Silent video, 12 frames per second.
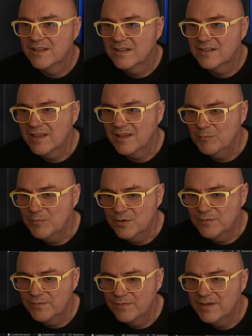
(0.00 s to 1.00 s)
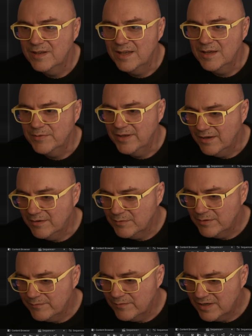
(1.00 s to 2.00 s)
That'll move him
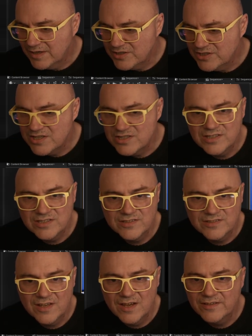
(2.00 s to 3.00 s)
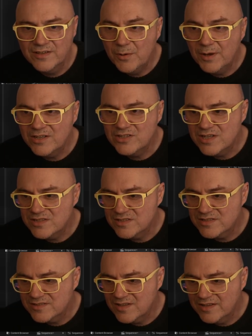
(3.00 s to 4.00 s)
down. Can I change the size? Oh, I can change the
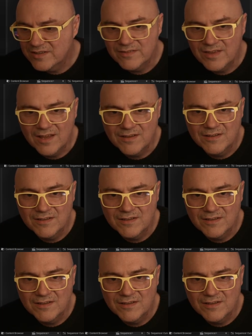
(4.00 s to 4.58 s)
size of that.